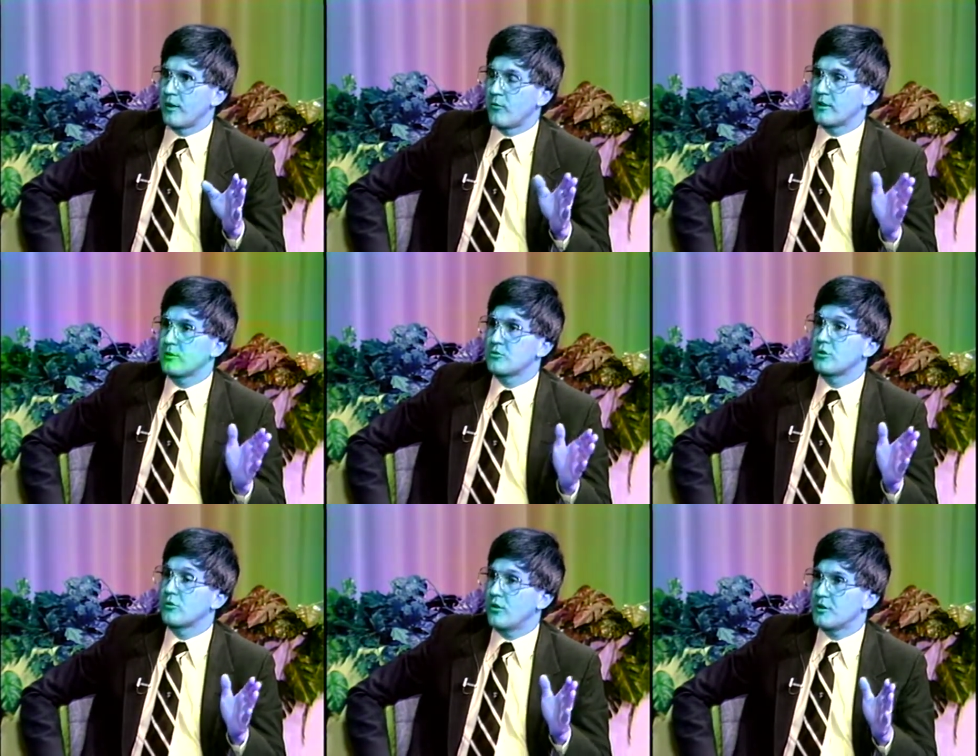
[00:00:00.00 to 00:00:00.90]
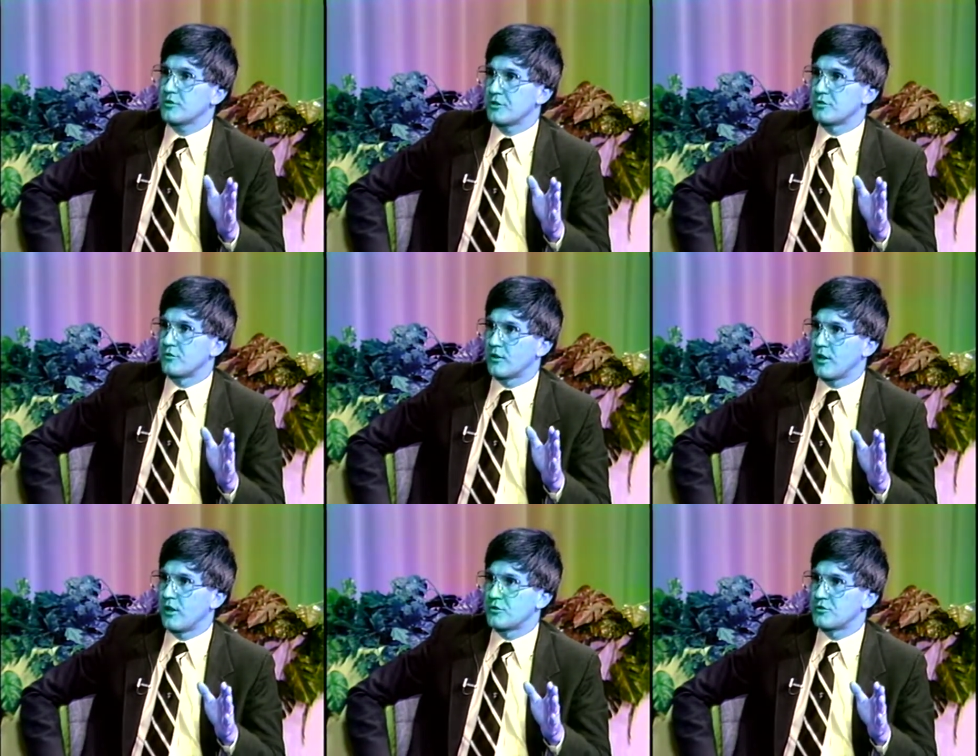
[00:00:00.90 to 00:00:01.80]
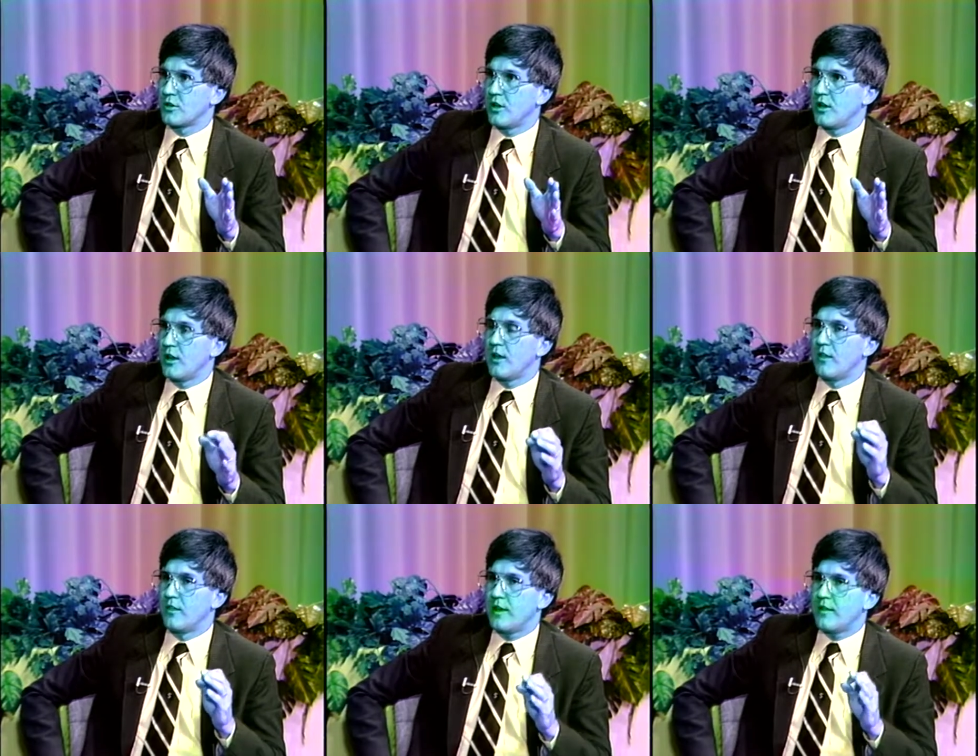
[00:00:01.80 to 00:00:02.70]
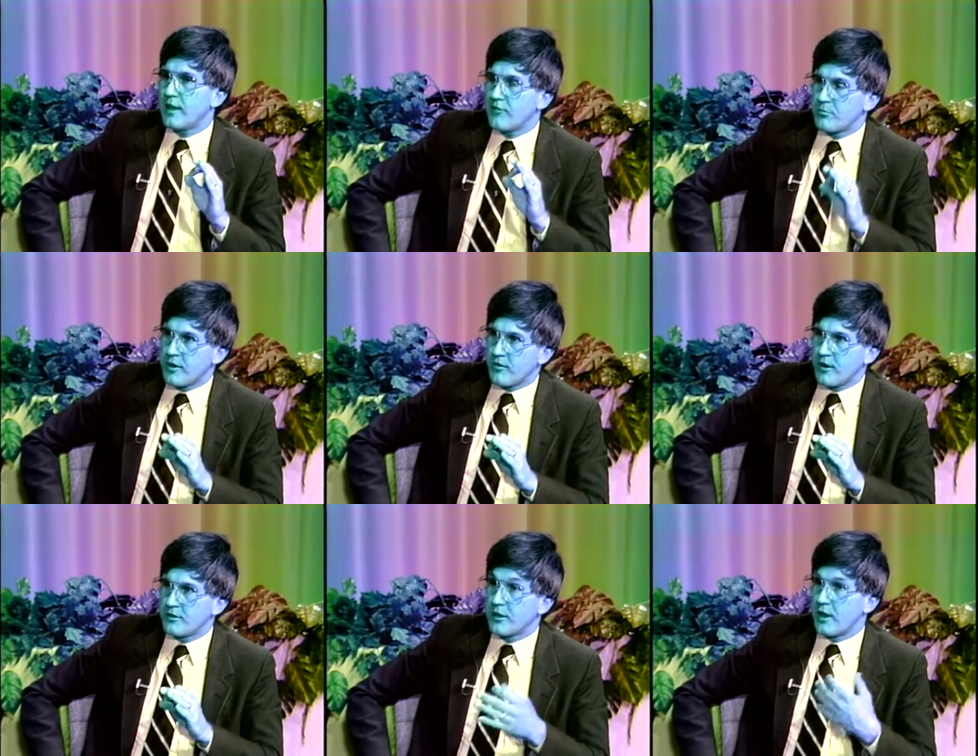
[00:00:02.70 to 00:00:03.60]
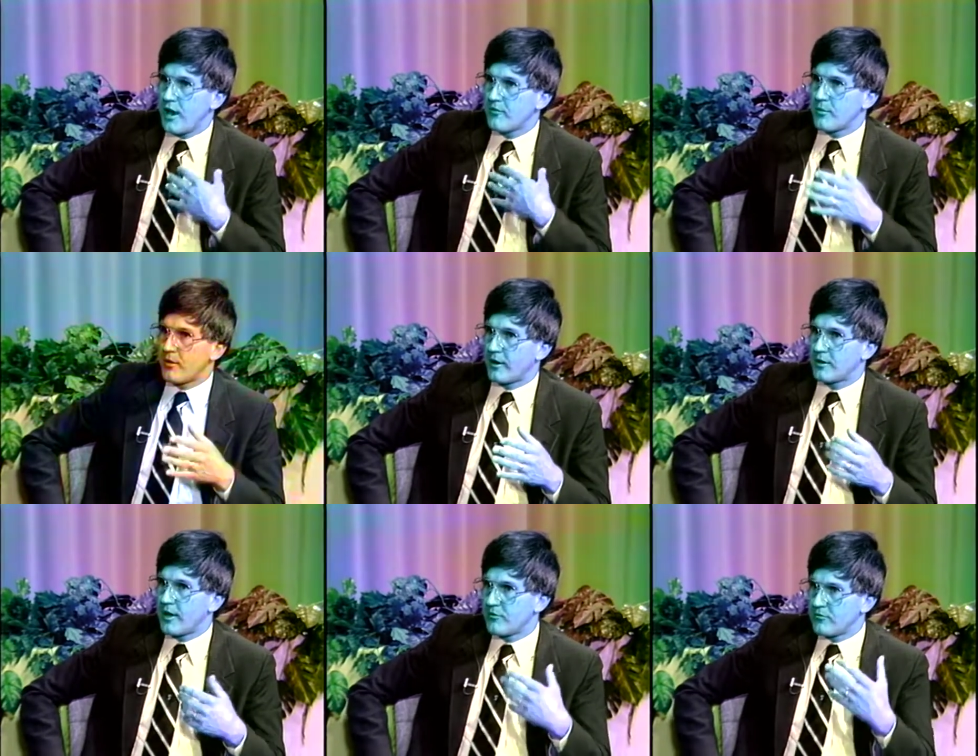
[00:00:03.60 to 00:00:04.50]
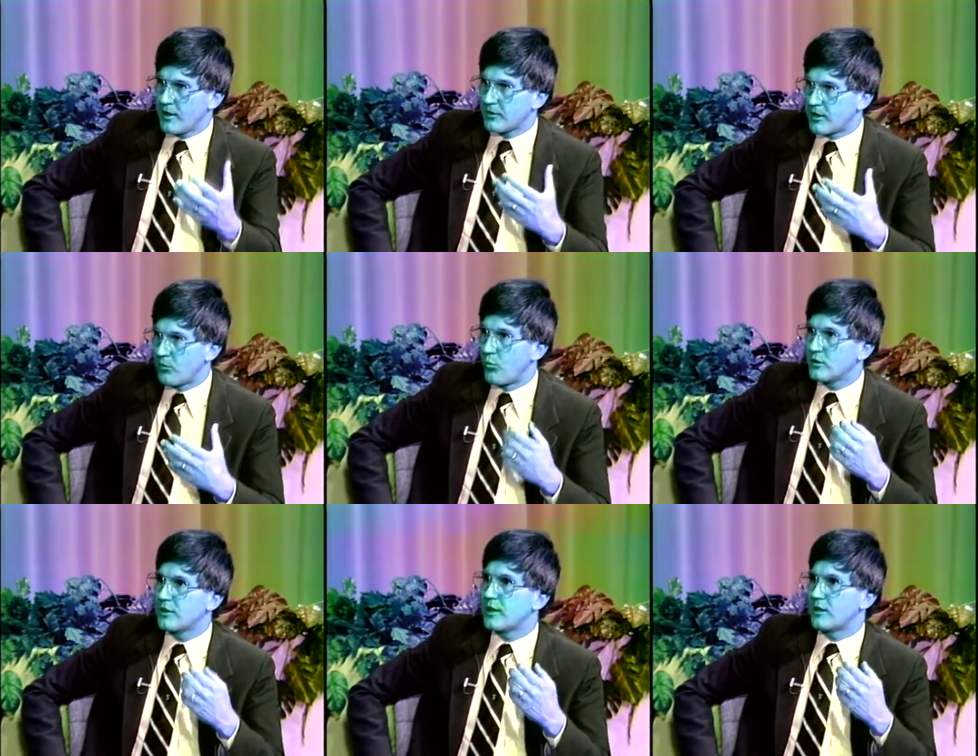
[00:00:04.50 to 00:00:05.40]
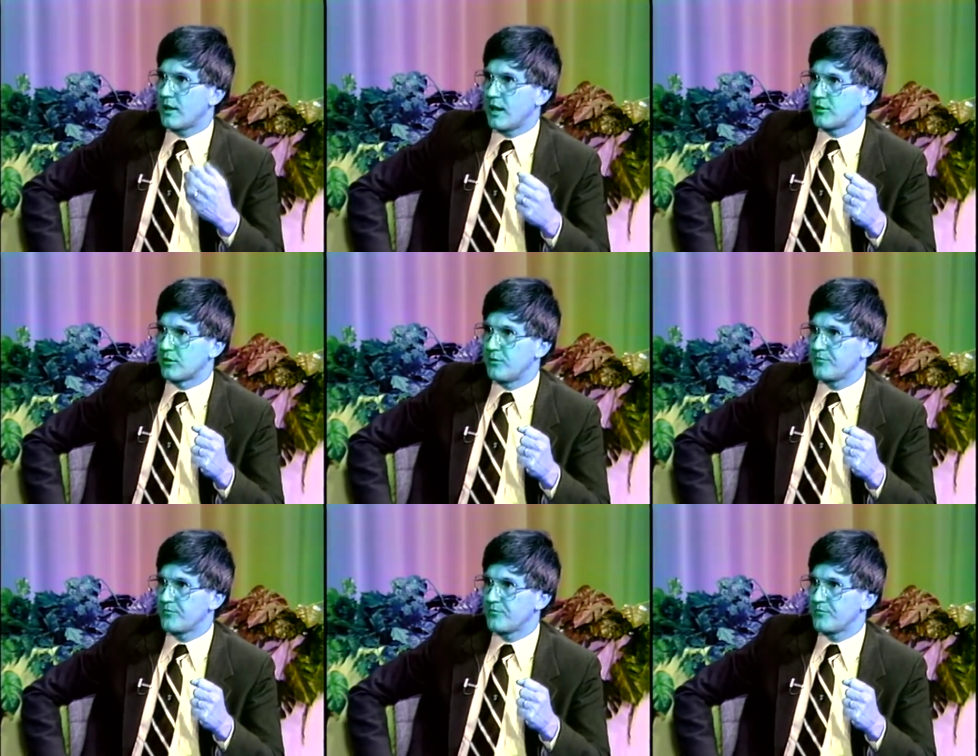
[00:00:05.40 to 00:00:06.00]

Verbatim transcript: We let them shoot a cross section of guns then they have a better idea, and I have a better mm-hmm. idea, having met them, what they can handle.